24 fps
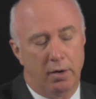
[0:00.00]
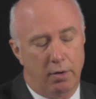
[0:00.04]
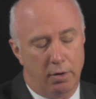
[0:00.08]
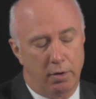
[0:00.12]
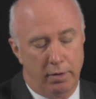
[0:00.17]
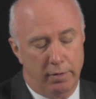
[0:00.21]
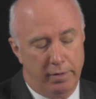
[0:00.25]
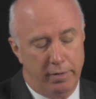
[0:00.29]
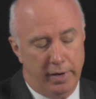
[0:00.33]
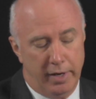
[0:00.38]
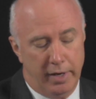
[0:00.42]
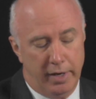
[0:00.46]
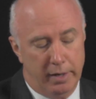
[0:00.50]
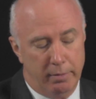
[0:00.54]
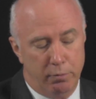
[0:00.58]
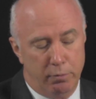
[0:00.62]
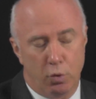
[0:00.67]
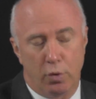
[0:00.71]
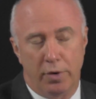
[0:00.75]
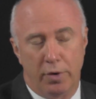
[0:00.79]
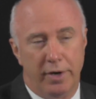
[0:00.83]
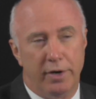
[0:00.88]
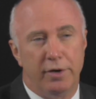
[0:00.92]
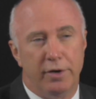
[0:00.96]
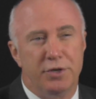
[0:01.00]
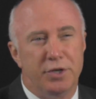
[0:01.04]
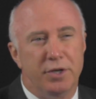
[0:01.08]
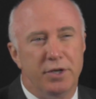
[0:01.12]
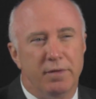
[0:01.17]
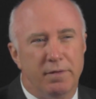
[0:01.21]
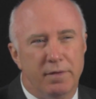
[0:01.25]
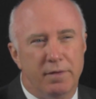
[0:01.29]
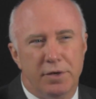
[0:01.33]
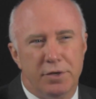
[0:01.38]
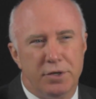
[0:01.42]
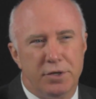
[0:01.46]
Are they more energy
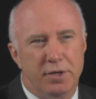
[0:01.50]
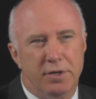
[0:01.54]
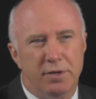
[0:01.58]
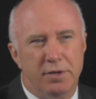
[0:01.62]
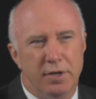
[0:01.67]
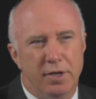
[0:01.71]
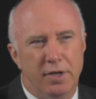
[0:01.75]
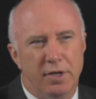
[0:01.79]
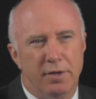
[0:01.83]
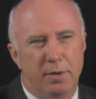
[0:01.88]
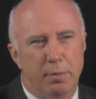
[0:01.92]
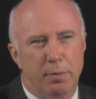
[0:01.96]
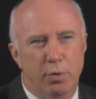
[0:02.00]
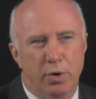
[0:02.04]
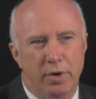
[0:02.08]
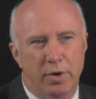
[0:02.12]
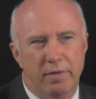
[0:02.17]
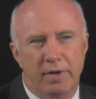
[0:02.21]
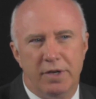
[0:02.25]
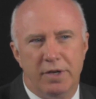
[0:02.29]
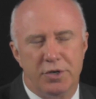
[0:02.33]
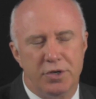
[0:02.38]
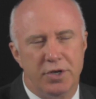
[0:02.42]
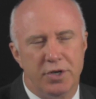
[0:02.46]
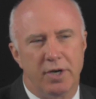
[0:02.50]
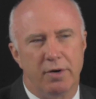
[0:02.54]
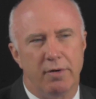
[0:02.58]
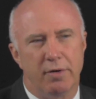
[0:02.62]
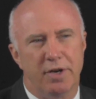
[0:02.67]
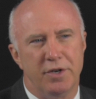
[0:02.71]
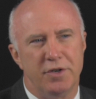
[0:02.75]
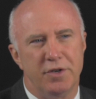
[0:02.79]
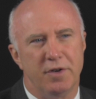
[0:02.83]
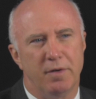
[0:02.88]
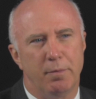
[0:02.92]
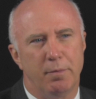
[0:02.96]
efficient than the previous
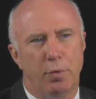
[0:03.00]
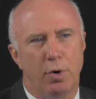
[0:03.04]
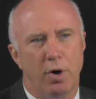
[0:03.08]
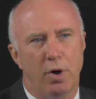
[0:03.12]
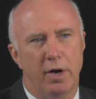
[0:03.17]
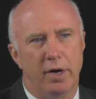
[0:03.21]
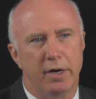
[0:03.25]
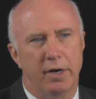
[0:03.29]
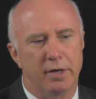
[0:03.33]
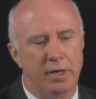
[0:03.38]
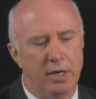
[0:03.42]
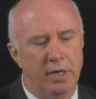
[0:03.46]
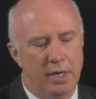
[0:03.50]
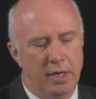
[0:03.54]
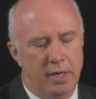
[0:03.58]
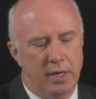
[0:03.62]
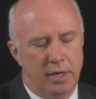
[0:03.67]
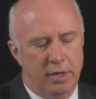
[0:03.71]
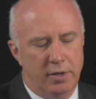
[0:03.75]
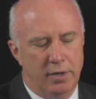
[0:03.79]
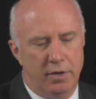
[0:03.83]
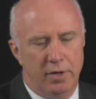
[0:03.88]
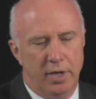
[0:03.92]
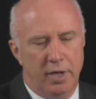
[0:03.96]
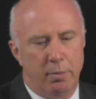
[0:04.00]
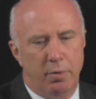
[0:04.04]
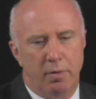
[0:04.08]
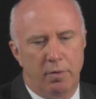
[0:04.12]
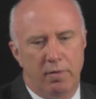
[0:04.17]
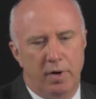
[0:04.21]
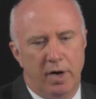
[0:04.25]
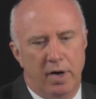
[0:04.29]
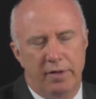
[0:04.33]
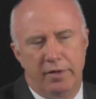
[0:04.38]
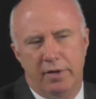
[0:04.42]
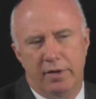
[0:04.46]
generation of product? Do they
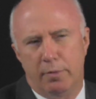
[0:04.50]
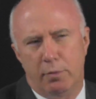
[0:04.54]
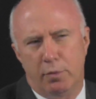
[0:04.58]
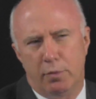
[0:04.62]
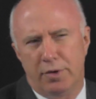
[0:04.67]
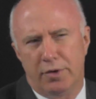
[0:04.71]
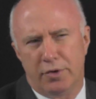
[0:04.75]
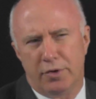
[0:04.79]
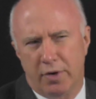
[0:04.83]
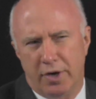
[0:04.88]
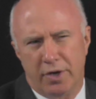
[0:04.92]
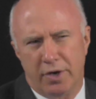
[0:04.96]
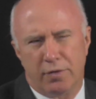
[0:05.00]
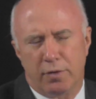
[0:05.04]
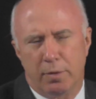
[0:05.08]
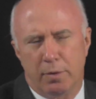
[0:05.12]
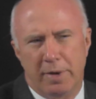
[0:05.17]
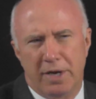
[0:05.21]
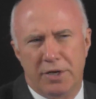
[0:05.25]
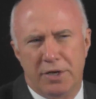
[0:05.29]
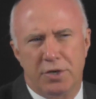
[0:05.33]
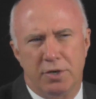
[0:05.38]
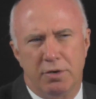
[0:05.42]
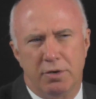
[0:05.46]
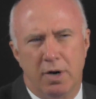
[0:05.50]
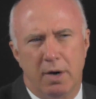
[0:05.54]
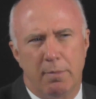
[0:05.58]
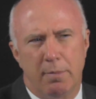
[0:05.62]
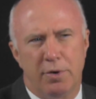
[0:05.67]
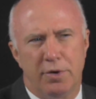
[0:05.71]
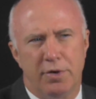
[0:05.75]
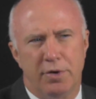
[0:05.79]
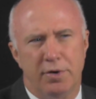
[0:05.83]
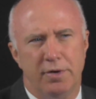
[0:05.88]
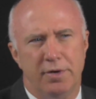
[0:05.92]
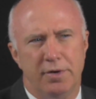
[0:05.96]
provide them with transformational
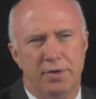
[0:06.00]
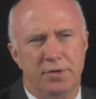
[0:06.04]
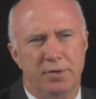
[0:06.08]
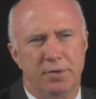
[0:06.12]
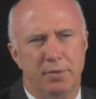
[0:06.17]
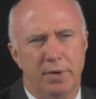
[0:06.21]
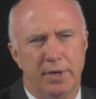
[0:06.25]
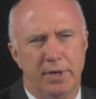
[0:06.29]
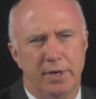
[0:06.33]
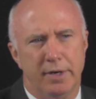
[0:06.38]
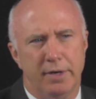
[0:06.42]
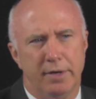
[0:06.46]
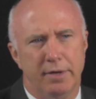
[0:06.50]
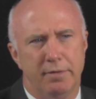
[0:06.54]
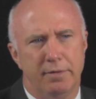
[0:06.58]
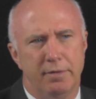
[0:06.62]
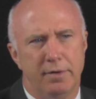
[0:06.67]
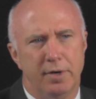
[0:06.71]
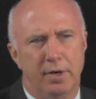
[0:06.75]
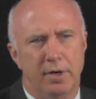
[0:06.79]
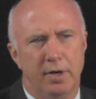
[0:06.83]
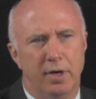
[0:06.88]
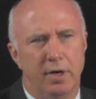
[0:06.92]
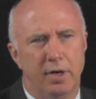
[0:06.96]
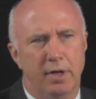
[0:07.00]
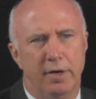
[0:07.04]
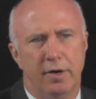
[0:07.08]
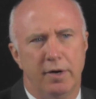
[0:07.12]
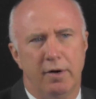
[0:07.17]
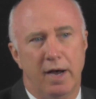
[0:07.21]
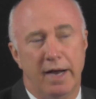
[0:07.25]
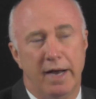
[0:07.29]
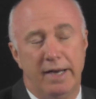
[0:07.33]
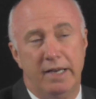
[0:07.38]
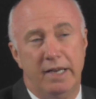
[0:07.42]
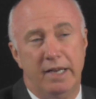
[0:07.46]
opportunities around
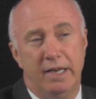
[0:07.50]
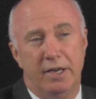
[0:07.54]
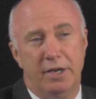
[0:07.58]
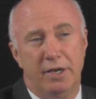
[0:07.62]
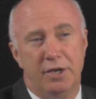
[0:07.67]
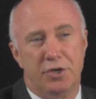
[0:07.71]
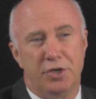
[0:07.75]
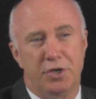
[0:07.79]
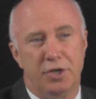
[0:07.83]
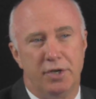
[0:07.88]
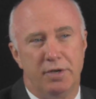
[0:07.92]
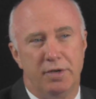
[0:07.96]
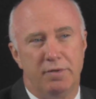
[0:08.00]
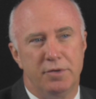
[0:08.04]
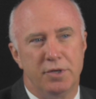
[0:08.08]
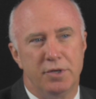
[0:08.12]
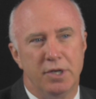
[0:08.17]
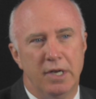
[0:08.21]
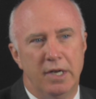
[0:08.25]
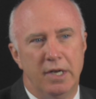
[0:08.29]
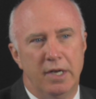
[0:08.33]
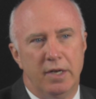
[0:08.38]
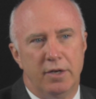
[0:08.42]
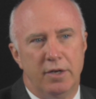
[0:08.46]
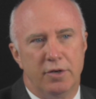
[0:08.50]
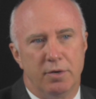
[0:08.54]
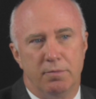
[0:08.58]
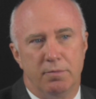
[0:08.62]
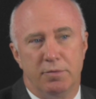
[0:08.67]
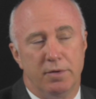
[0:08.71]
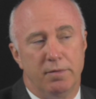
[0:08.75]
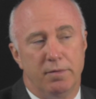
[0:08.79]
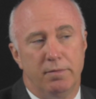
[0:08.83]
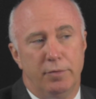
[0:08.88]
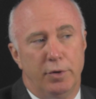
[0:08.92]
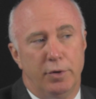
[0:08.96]
their IT initiatives in
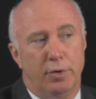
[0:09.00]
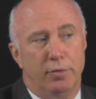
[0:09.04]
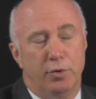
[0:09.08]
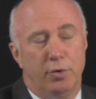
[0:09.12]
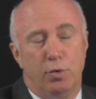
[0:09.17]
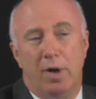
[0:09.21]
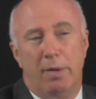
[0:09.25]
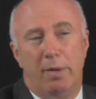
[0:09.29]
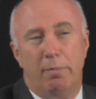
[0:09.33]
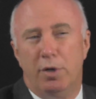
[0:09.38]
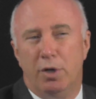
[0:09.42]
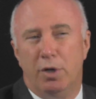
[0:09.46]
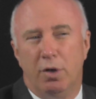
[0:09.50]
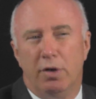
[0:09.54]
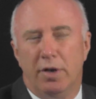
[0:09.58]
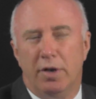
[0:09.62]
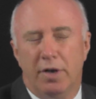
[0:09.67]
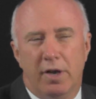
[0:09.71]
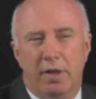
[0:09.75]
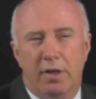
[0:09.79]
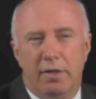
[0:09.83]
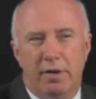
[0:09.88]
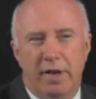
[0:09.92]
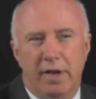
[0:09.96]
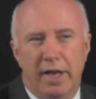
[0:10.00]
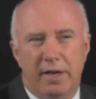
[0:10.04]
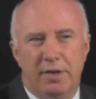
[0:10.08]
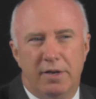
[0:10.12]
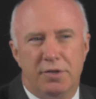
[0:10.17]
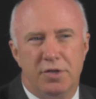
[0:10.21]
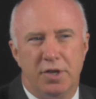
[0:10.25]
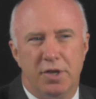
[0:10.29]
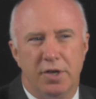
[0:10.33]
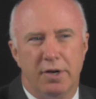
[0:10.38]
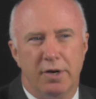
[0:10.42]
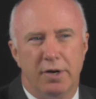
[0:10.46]
terms of, do I build another data
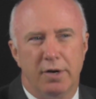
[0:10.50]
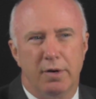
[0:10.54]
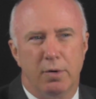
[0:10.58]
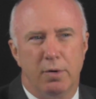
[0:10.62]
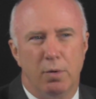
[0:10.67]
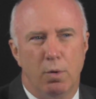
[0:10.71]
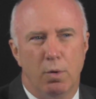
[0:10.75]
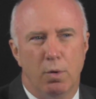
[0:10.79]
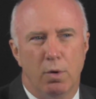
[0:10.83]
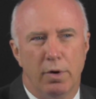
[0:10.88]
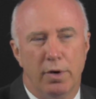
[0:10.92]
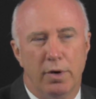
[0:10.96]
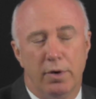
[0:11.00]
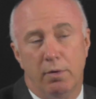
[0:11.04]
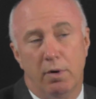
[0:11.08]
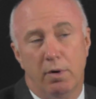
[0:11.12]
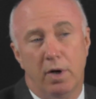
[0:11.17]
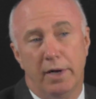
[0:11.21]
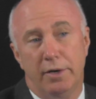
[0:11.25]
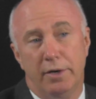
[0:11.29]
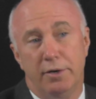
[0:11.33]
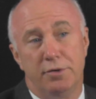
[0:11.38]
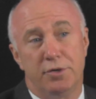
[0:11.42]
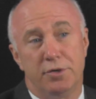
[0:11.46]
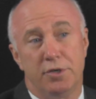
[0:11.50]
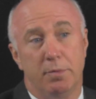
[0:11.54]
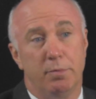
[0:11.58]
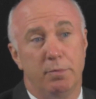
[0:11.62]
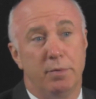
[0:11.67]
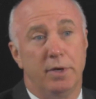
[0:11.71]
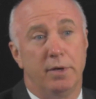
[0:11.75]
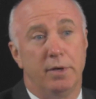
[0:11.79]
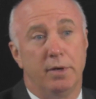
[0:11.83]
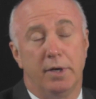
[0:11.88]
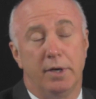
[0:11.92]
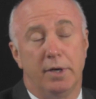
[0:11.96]
center, or do I do
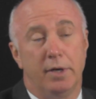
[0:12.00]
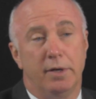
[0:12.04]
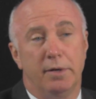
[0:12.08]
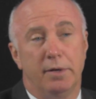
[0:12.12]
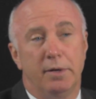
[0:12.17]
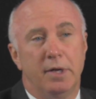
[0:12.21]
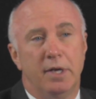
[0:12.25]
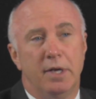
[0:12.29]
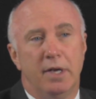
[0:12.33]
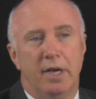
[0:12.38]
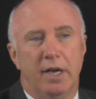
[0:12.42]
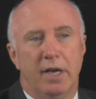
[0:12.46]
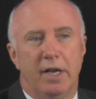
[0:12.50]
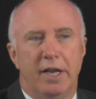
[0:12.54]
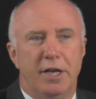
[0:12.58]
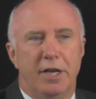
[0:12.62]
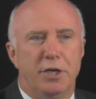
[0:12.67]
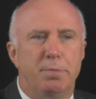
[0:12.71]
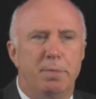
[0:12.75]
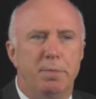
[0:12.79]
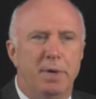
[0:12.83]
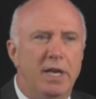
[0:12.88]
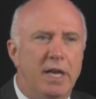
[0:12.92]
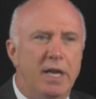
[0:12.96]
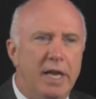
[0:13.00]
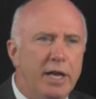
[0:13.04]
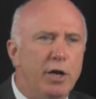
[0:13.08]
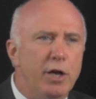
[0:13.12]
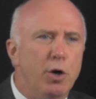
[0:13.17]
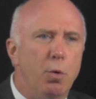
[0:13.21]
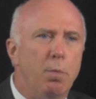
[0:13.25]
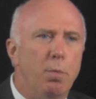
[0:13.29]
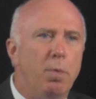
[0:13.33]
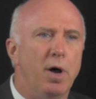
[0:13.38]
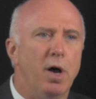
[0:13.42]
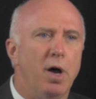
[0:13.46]
something like an HP
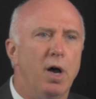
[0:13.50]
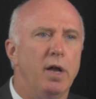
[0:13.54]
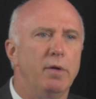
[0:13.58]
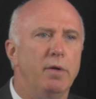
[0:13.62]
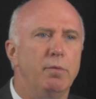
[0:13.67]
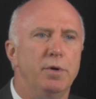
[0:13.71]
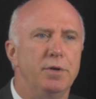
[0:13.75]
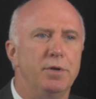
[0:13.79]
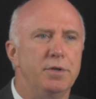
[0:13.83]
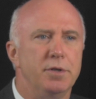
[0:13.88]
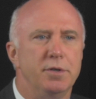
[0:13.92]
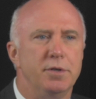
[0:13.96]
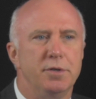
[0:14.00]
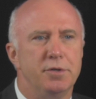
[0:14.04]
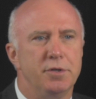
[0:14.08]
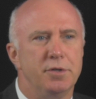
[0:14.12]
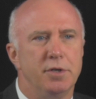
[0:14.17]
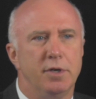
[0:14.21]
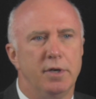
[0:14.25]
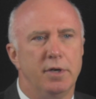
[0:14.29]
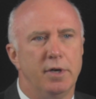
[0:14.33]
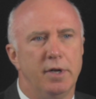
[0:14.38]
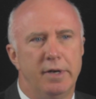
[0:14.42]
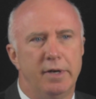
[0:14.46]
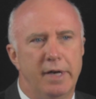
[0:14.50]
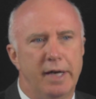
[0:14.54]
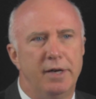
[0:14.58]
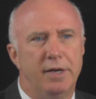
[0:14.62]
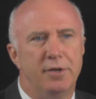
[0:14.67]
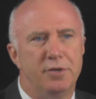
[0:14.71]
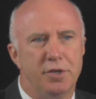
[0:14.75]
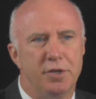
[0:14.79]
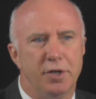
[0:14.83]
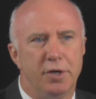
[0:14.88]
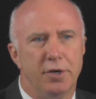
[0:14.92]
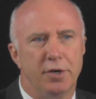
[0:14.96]
EcoPod, which is a
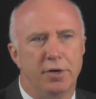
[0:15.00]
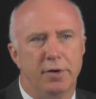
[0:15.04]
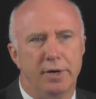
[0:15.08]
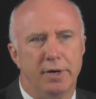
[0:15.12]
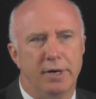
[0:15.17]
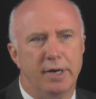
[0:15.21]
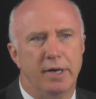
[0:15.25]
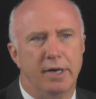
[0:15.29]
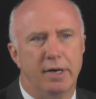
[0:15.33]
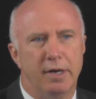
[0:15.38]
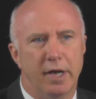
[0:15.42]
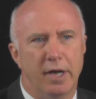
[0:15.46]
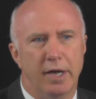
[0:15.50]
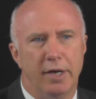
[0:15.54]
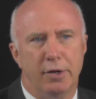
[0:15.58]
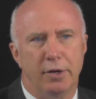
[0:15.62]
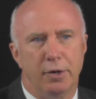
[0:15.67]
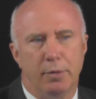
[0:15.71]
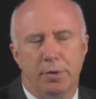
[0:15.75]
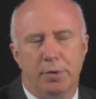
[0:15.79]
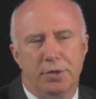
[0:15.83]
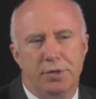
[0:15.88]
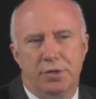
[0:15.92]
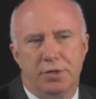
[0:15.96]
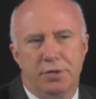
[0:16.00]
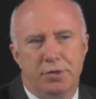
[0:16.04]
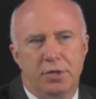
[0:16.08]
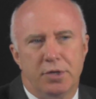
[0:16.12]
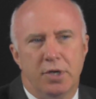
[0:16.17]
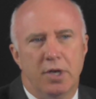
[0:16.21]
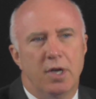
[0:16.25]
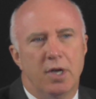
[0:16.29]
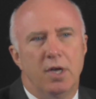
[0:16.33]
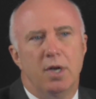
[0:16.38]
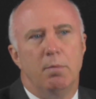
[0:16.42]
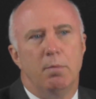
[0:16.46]
data center and a container, which is
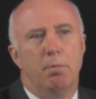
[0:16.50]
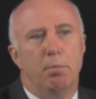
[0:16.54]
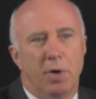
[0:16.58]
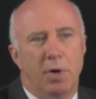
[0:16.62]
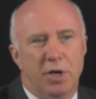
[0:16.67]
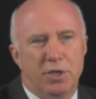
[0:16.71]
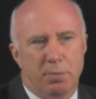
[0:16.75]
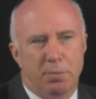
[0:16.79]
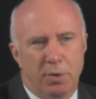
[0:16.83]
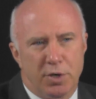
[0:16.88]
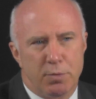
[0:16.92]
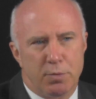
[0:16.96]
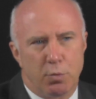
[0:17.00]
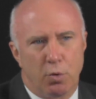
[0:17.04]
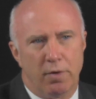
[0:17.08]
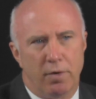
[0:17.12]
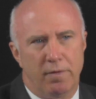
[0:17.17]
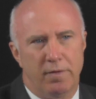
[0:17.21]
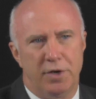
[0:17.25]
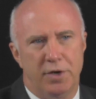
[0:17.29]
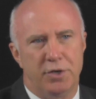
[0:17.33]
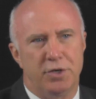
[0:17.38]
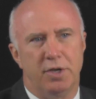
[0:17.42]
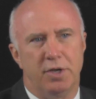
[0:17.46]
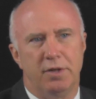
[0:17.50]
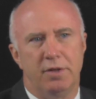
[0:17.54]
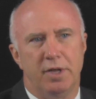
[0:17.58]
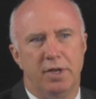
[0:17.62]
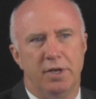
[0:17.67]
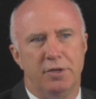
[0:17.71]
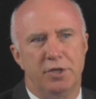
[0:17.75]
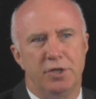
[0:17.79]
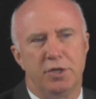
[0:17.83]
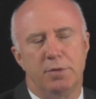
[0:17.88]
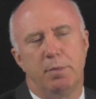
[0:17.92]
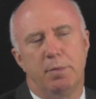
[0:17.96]
much more efficient
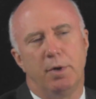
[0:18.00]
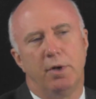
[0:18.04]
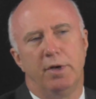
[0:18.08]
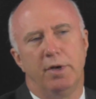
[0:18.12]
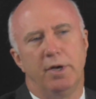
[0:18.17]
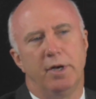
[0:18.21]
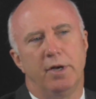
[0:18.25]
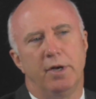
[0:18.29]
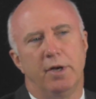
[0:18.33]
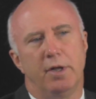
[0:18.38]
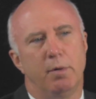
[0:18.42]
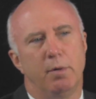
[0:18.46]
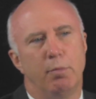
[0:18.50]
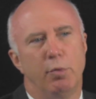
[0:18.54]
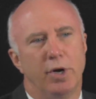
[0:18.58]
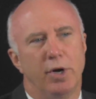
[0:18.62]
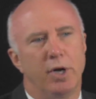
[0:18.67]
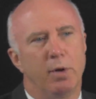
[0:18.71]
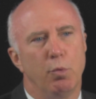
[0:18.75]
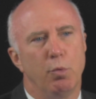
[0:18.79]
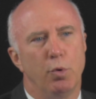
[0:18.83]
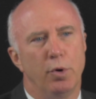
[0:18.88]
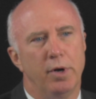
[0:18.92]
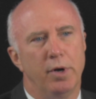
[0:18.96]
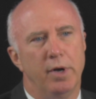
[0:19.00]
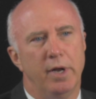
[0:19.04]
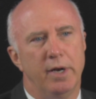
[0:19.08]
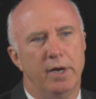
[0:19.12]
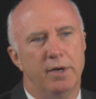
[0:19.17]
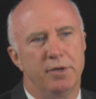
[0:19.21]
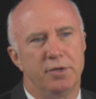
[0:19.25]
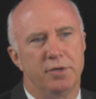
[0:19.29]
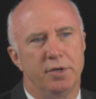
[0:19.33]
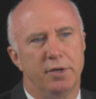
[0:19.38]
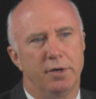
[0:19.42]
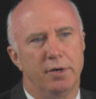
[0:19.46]
than just building another brick and mortar
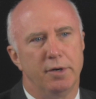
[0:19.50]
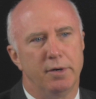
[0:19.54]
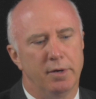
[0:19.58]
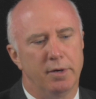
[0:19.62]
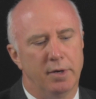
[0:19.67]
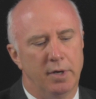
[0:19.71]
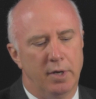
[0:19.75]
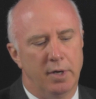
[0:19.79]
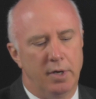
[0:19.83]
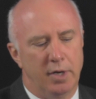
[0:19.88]
data center?